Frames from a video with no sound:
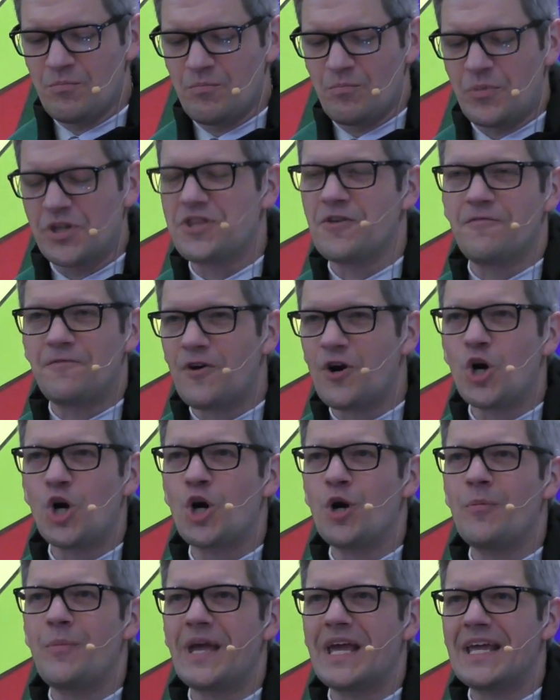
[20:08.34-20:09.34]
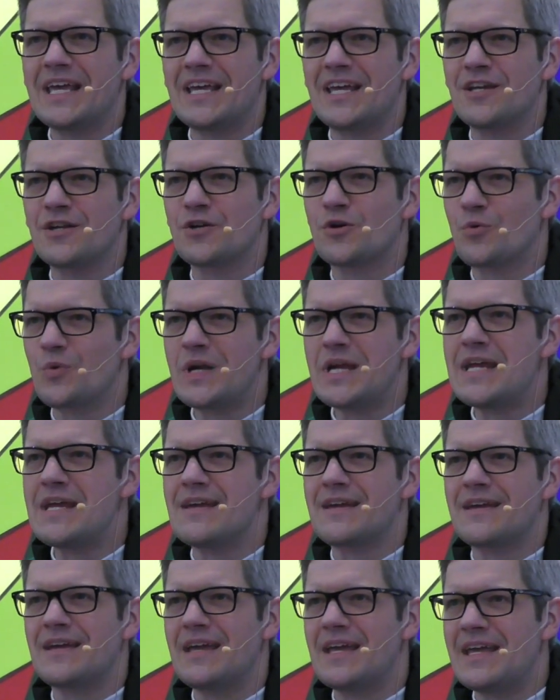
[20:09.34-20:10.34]
But the verb in
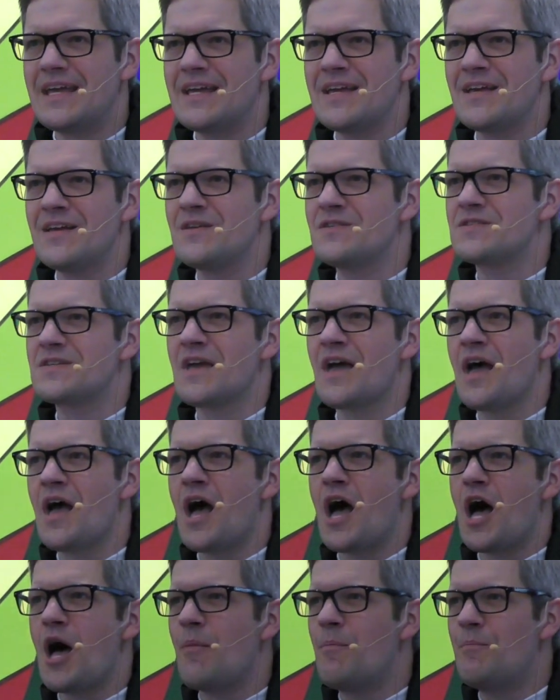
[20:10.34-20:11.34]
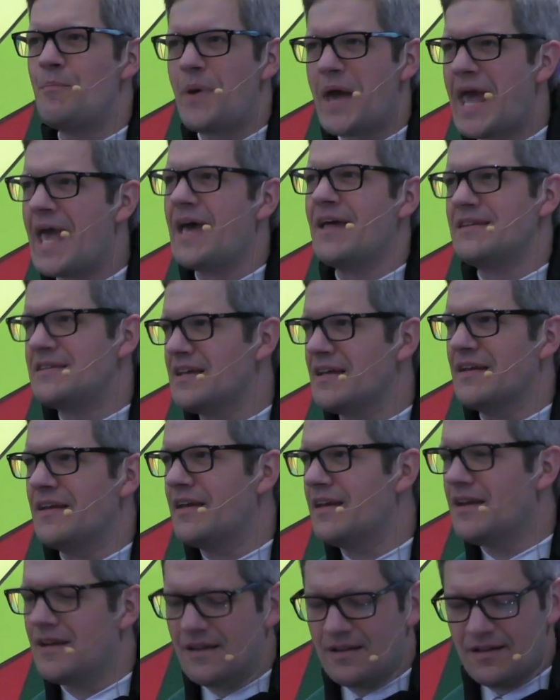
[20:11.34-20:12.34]
Greek is
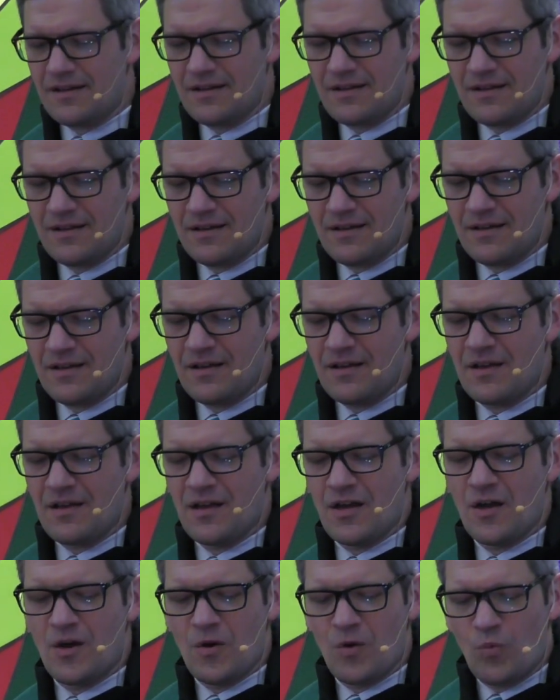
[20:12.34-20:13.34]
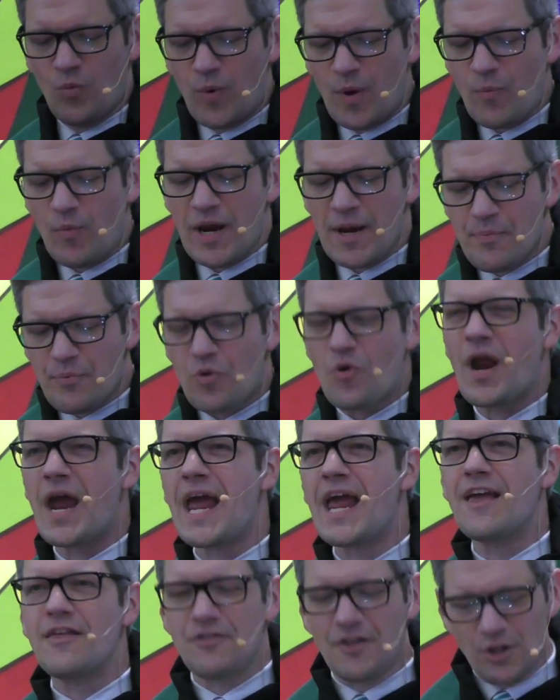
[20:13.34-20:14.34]
abandon. When we
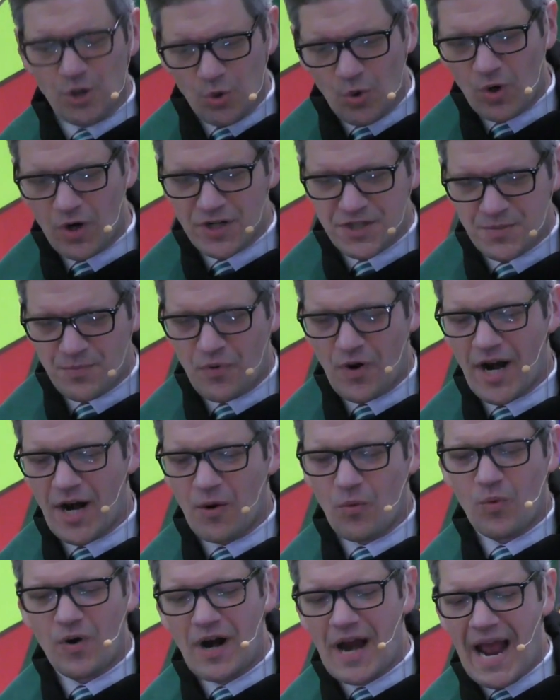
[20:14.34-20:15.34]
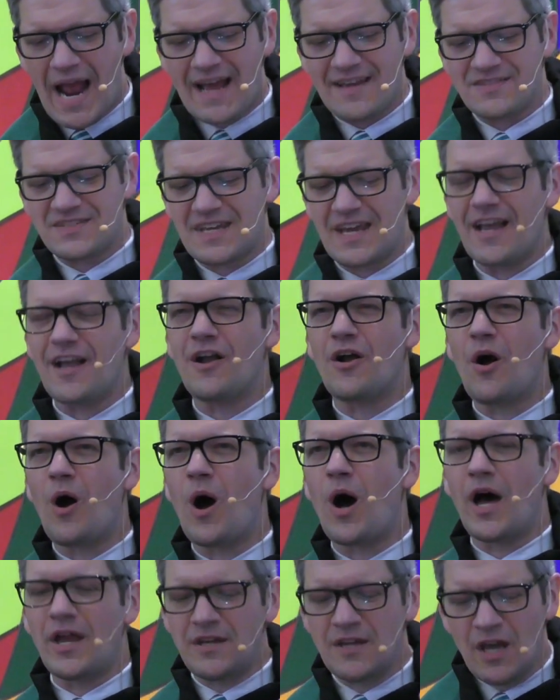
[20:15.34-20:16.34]
pray the Lord's Prayer, we're asking
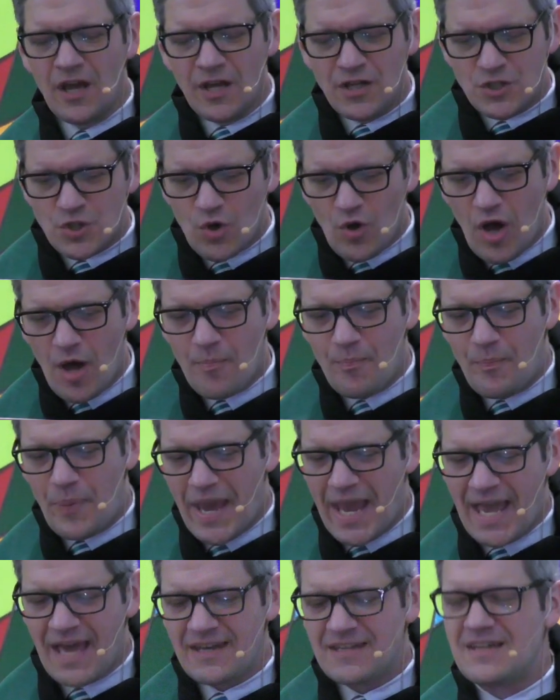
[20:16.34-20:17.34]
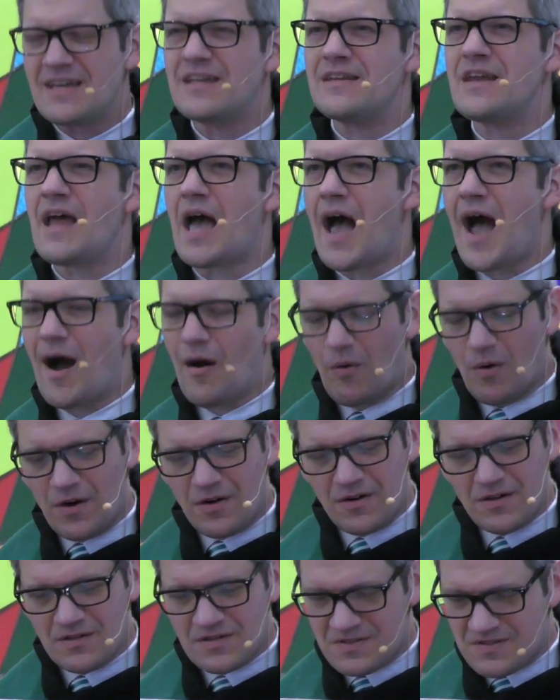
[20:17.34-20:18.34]
God to abandon
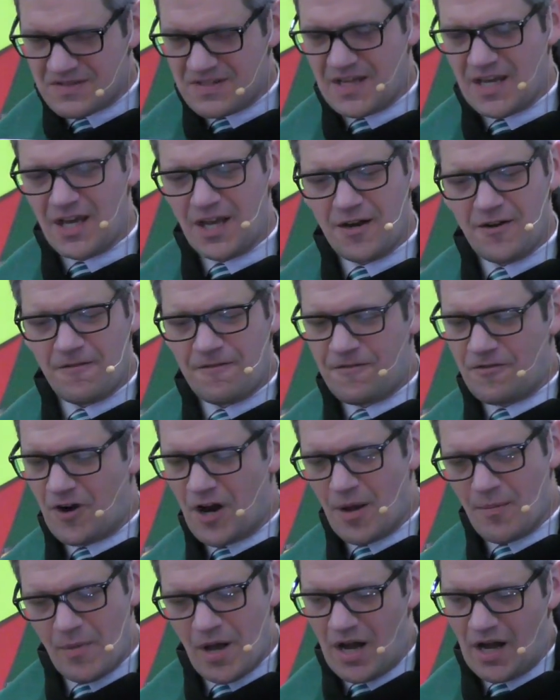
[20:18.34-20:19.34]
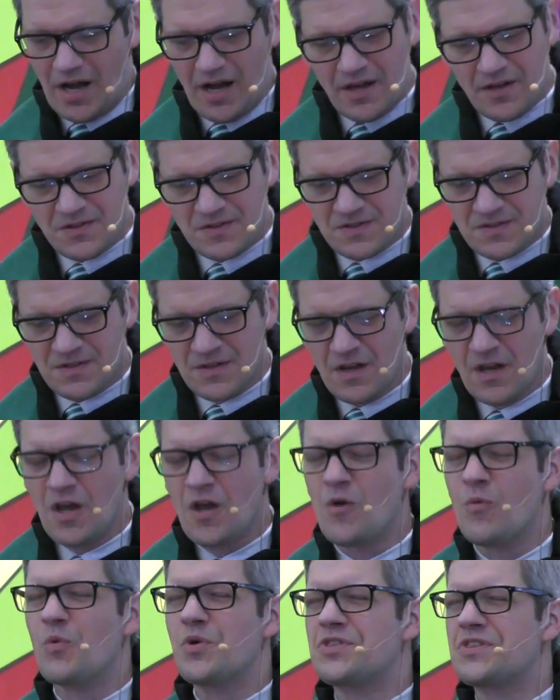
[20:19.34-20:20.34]
our sin from us
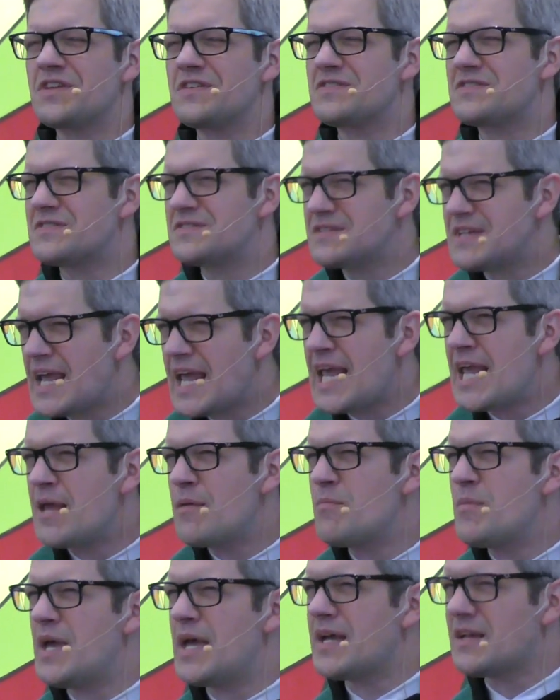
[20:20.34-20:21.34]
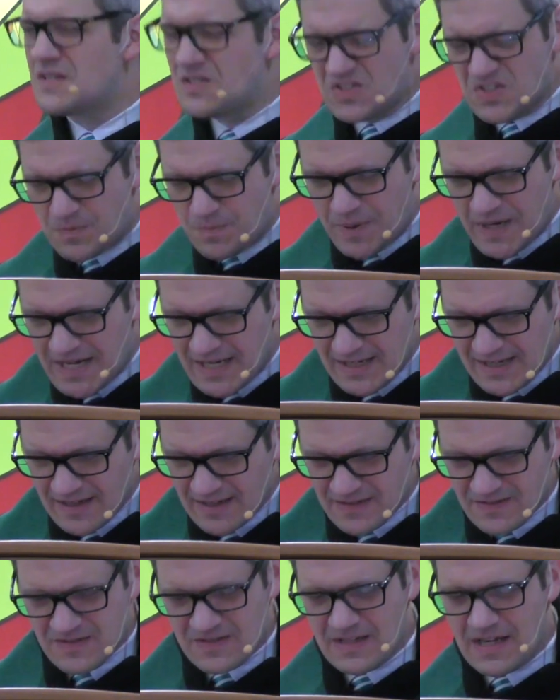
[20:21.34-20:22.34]
with the same
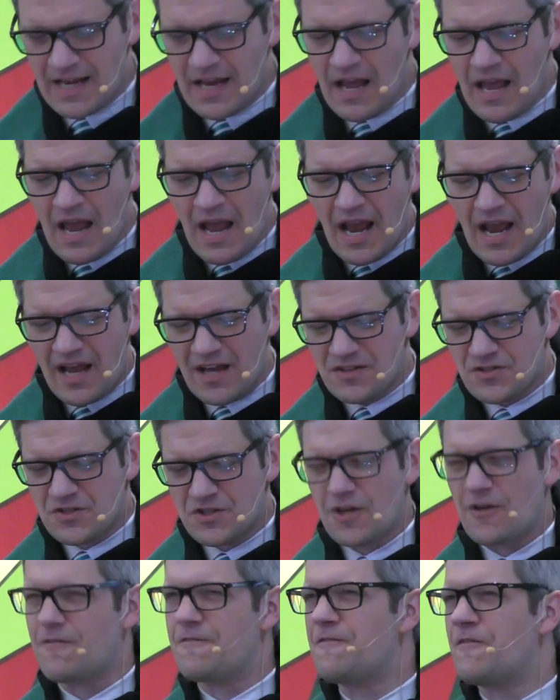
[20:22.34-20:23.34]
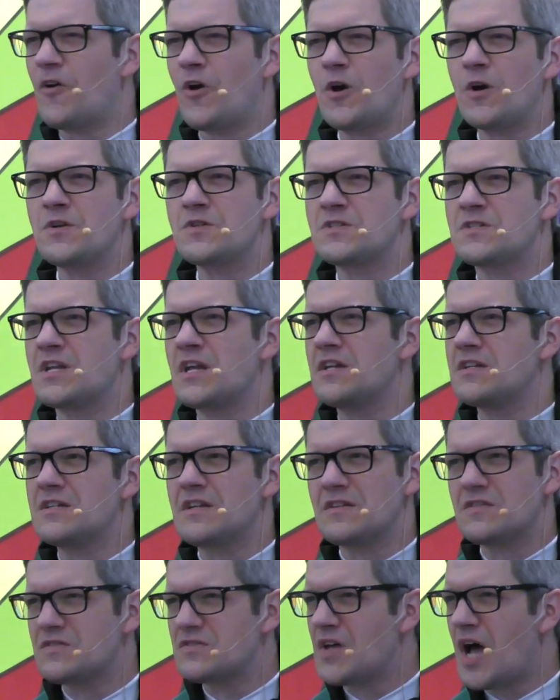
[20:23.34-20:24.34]
expediency as the first
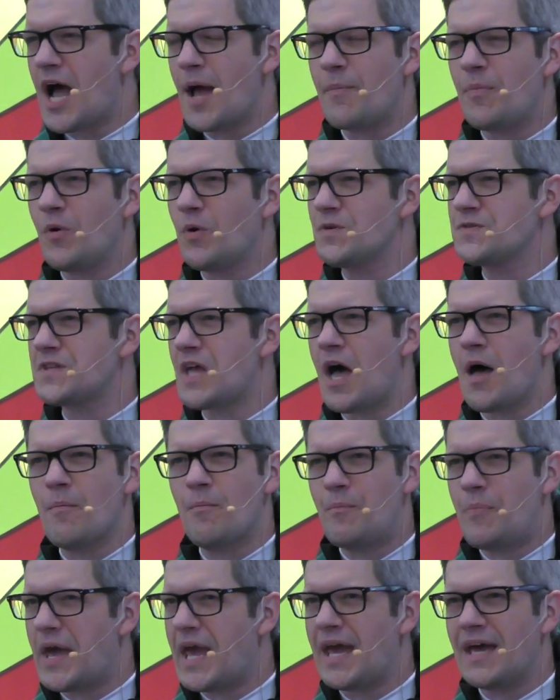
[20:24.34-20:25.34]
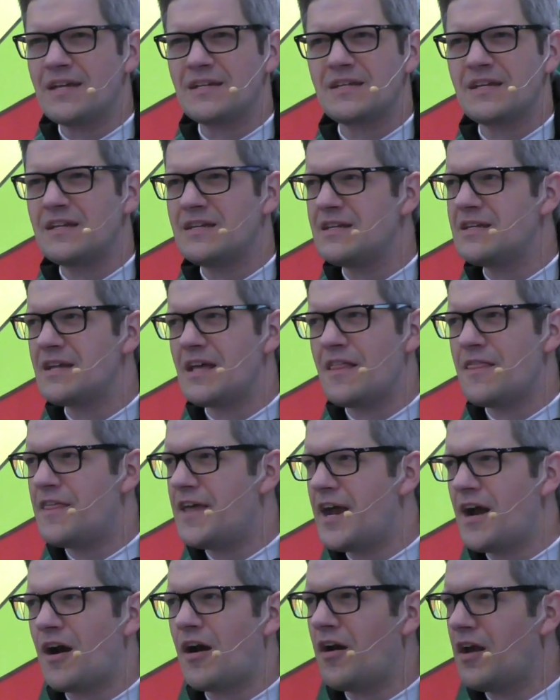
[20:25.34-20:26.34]
disciples abandoned
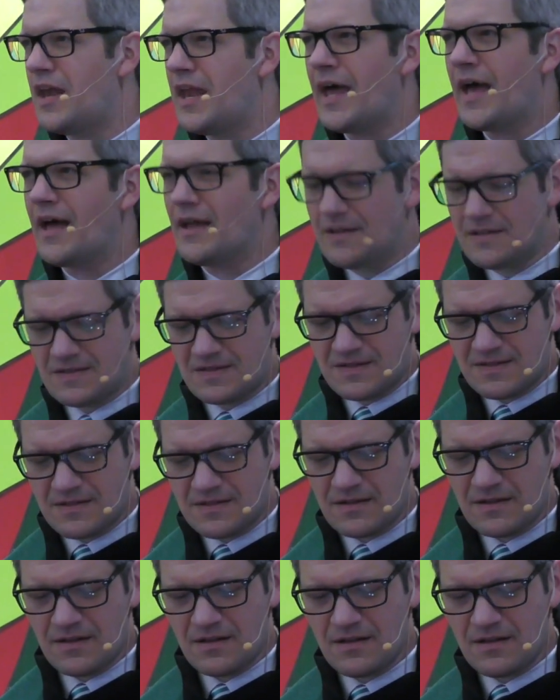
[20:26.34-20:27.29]
their nets.